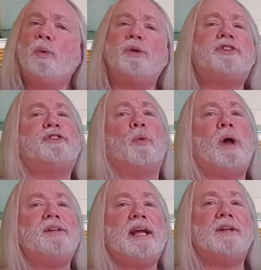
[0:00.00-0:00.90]
Was this a
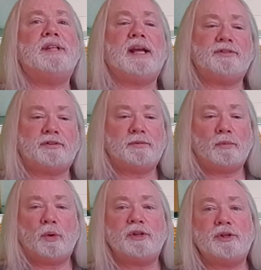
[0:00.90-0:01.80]
one-tailed test
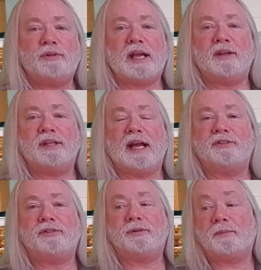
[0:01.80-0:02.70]
or a two-tailed
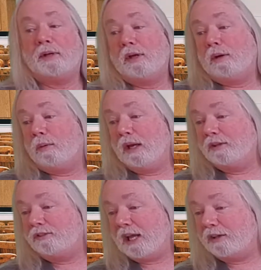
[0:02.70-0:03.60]
test? Well,
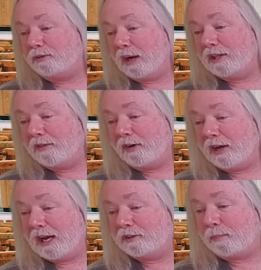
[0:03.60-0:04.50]
it says right in the
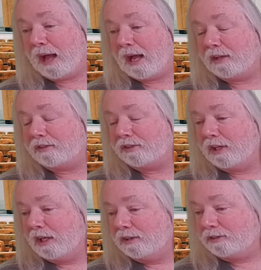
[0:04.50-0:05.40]
very next box,
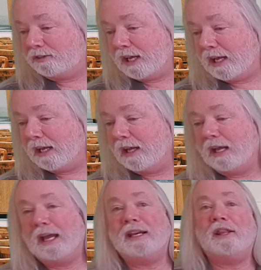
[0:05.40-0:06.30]
sig,
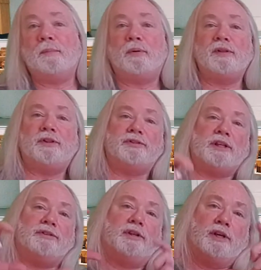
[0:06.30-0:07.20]
and then in
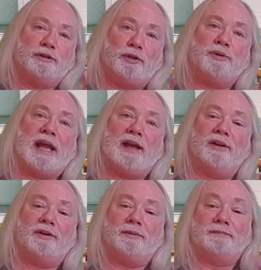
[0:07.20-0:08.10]
parentheses, two-tailed.
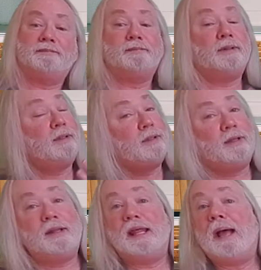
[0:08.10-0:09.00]

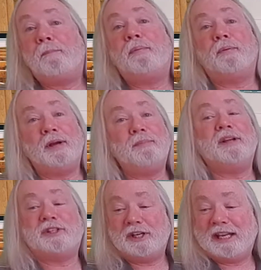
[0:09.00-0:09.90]
That pretty
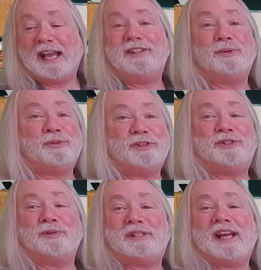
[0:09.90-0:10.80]
much indicates it was a
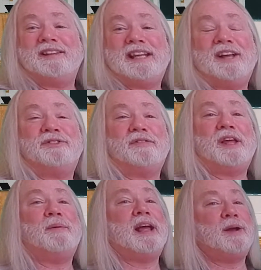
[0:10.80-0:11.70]
two-tailed test. If
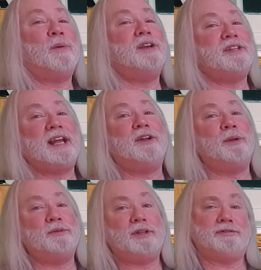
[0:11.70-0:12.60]
they ran it one-tailed,
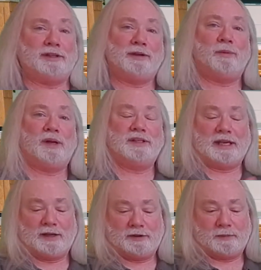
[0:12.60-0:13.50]
it would say sig
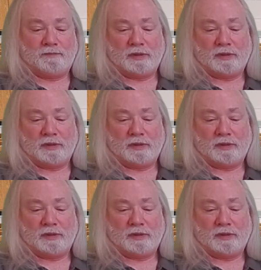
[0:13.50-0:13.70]
one-tailed.